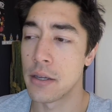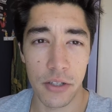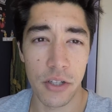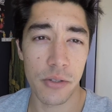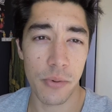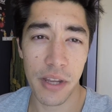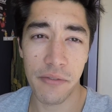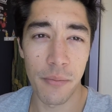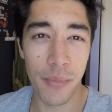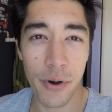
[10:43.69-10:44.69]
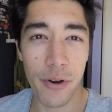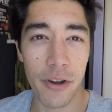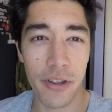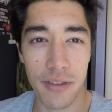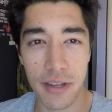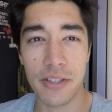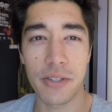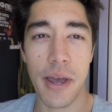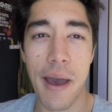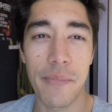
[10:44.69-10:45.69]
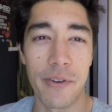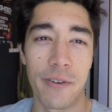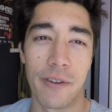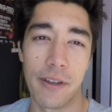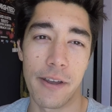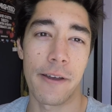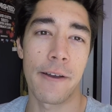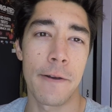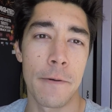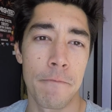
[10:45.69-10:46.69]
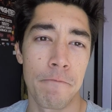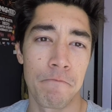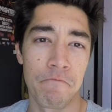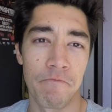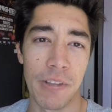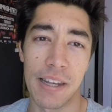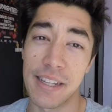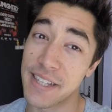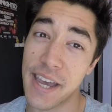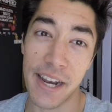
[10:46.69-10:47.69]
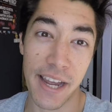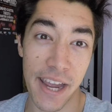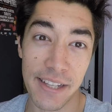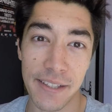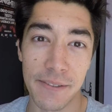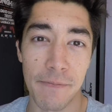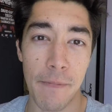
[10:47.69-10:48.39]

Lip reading: just ready for more things to happen. Let's get it, I guess.